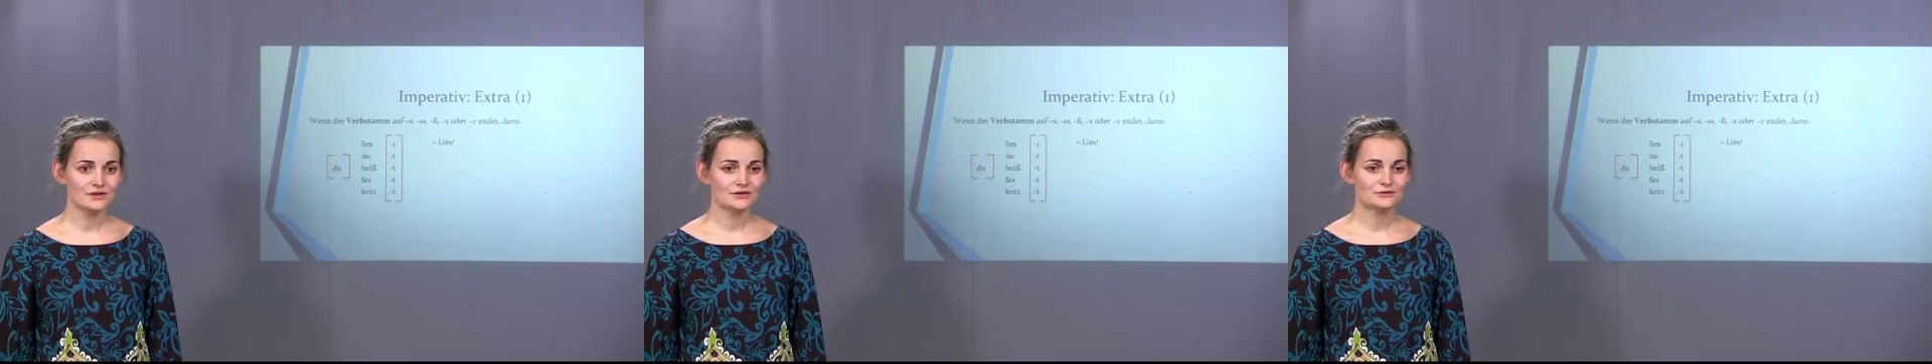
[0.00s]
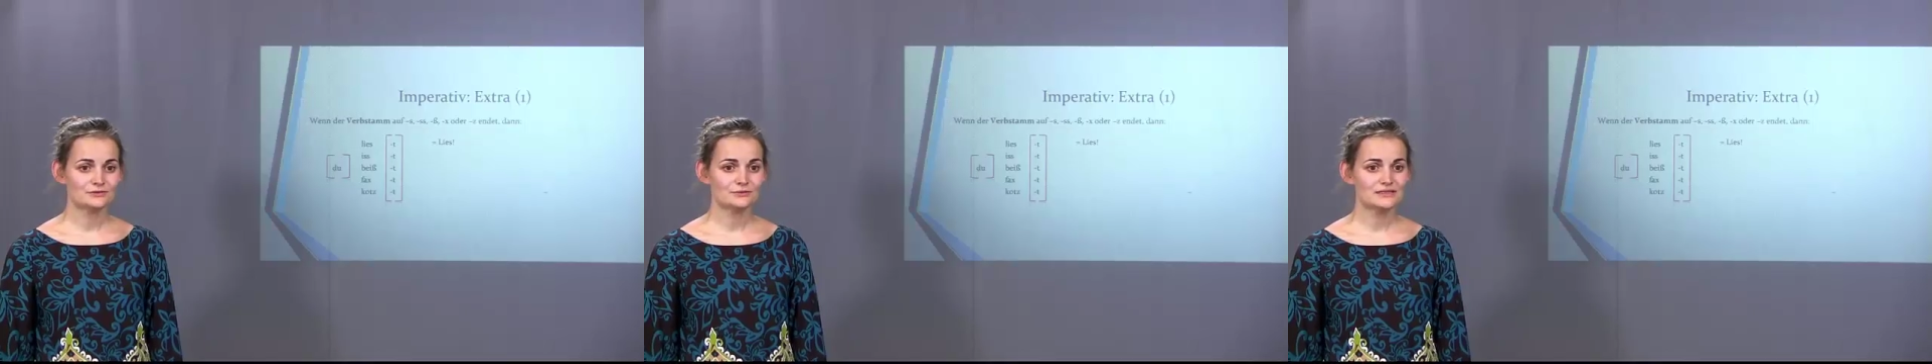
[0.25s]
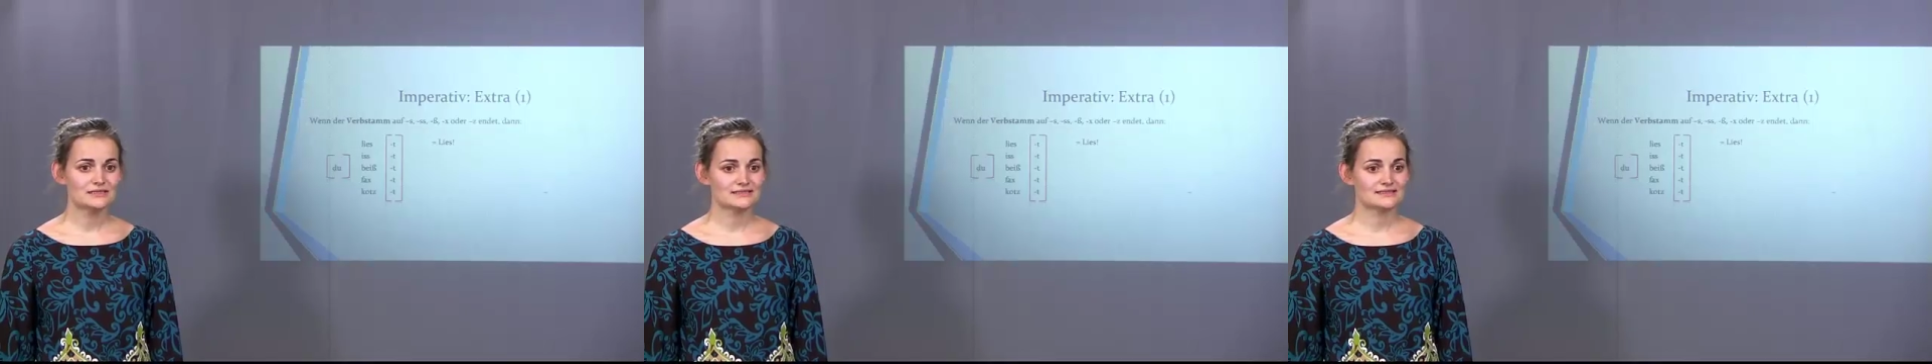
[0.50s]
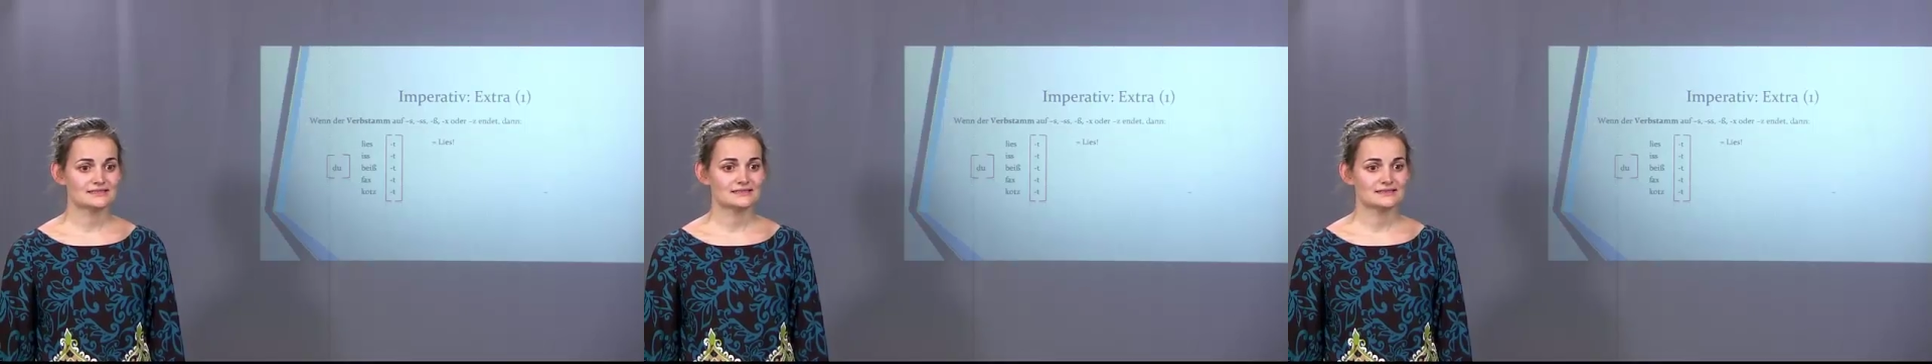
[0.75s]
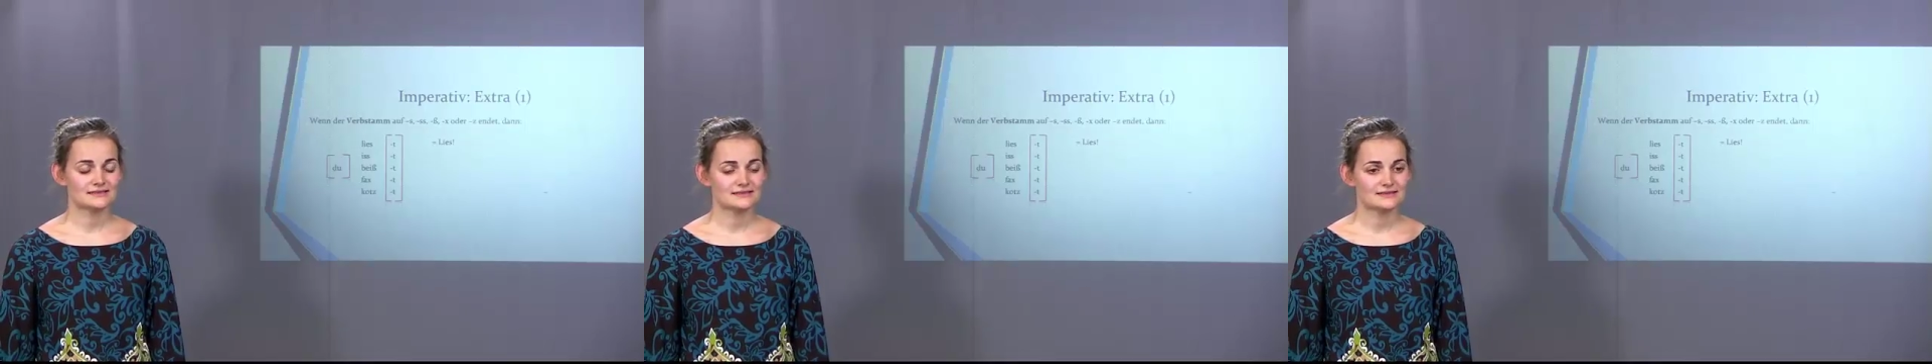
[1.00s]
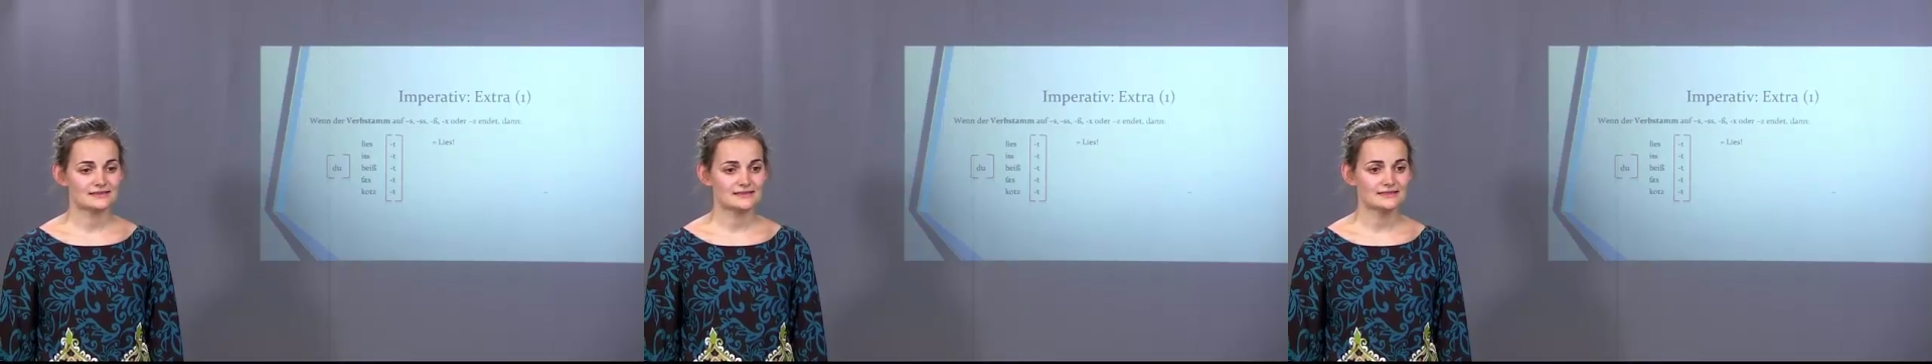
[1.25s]
Du isst
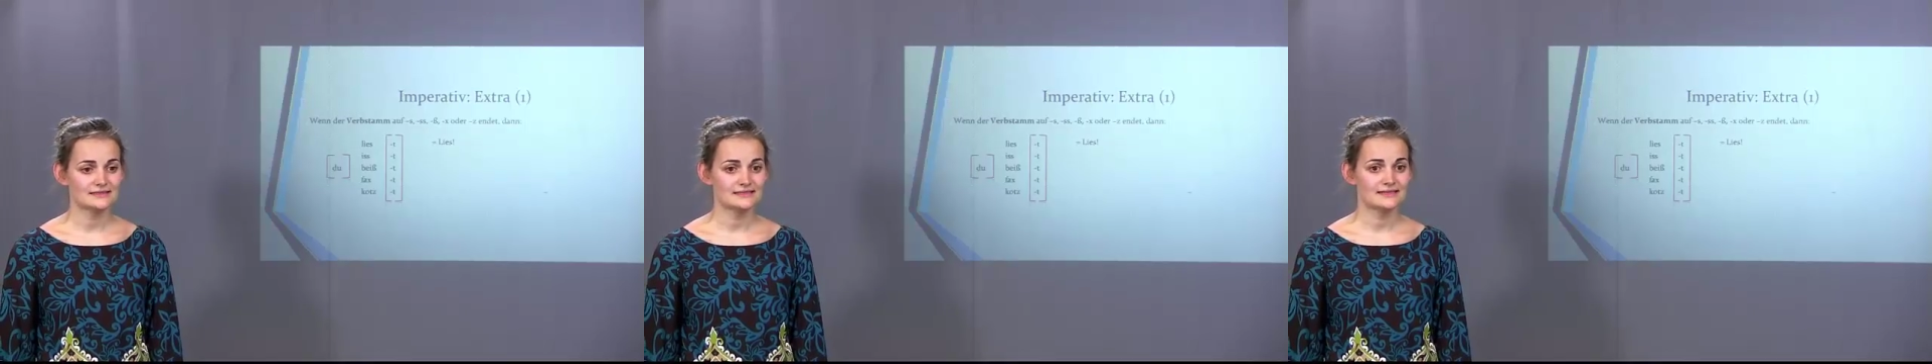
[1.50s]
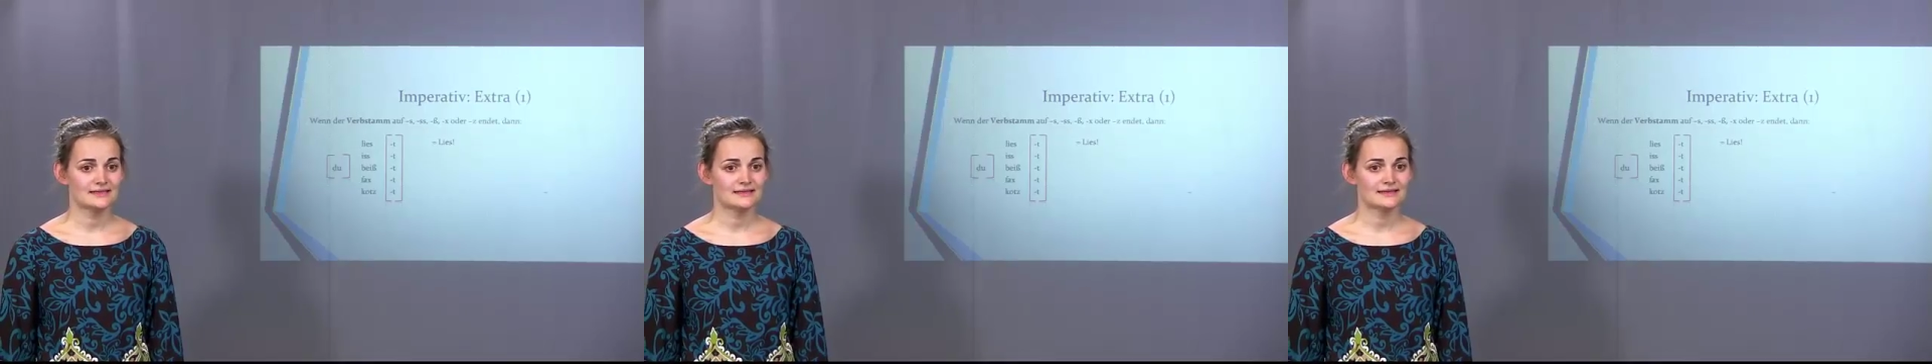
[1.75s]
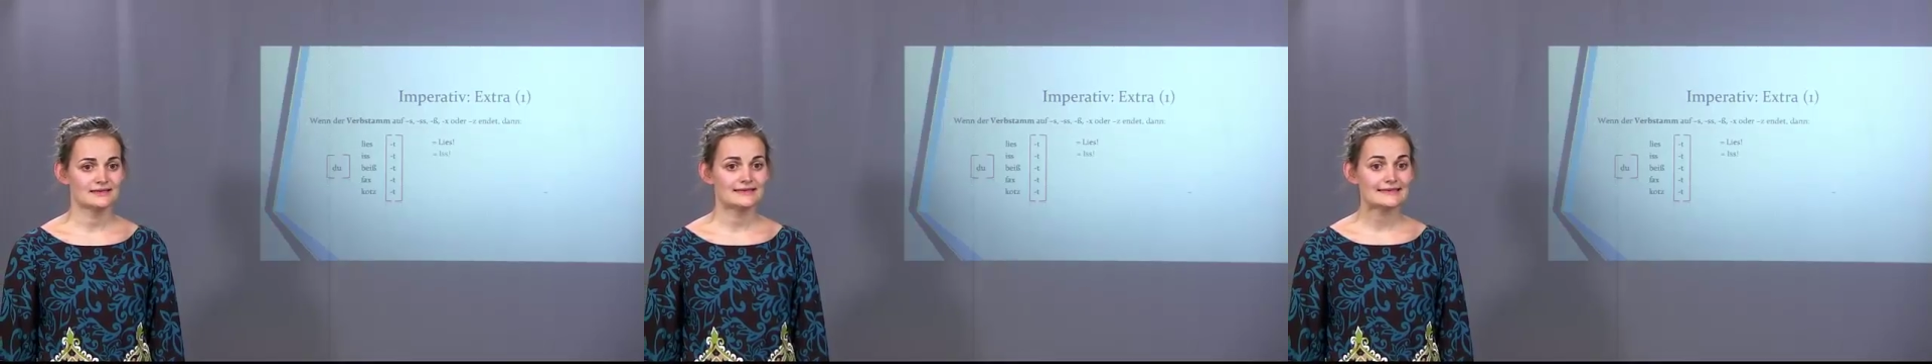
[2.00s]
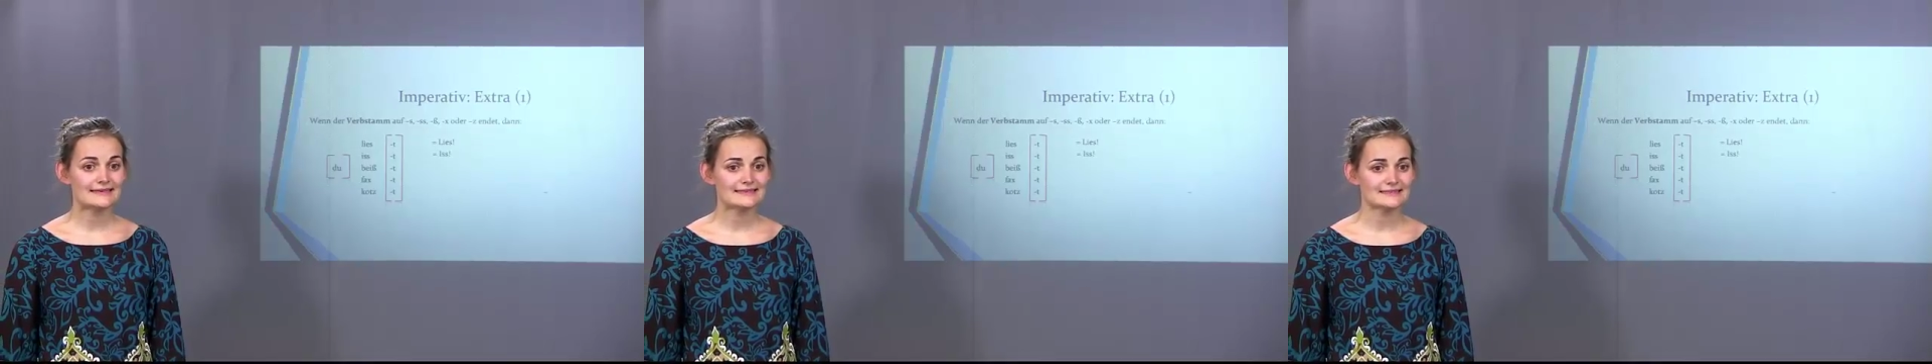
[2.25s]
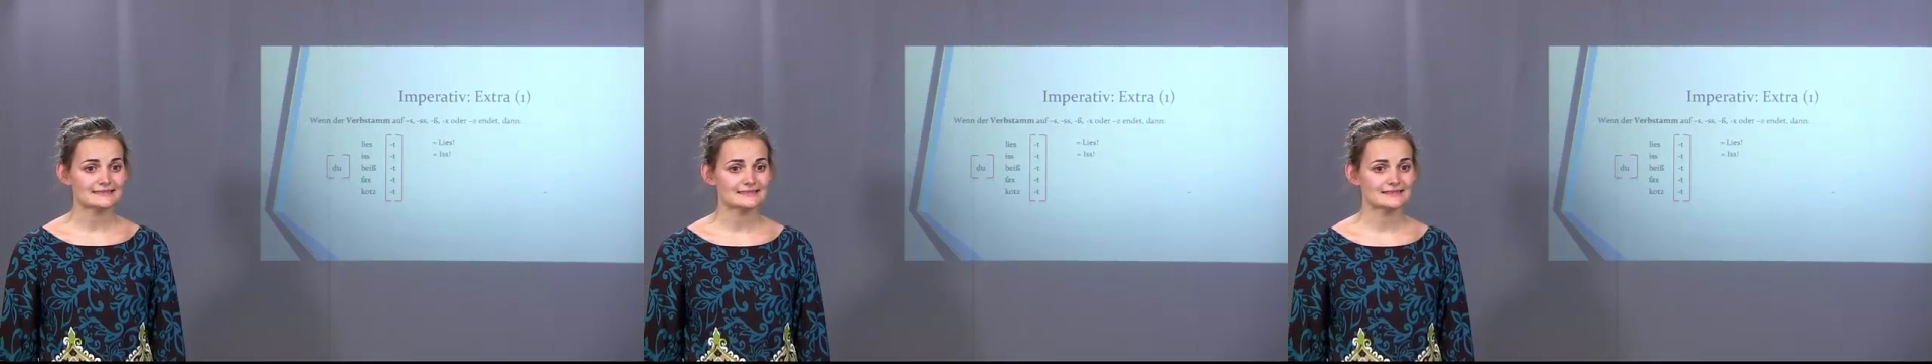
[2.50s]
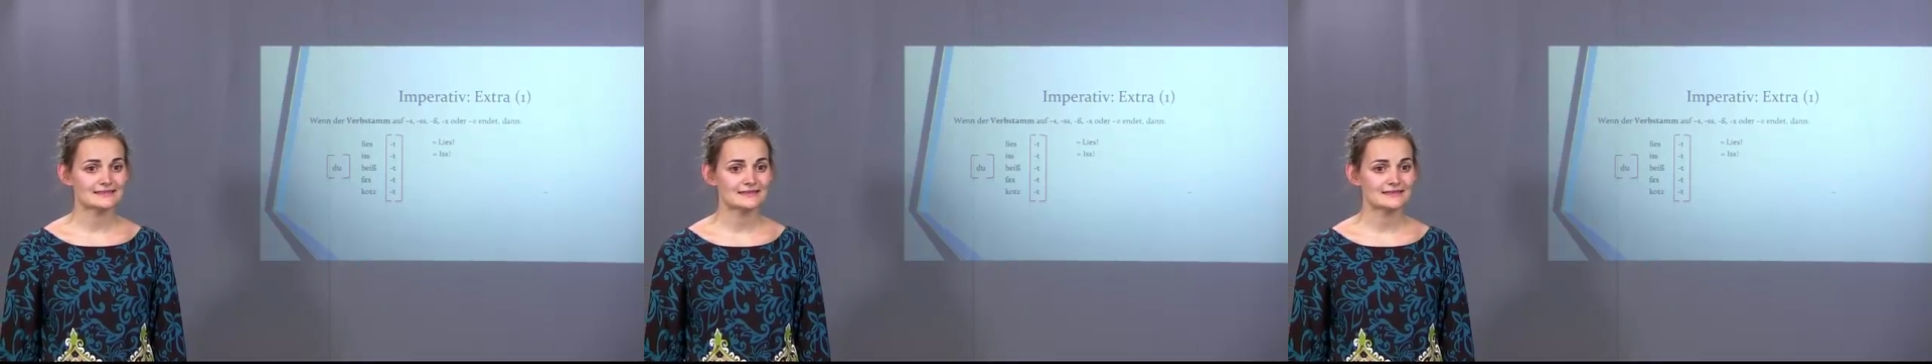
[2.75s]
is is.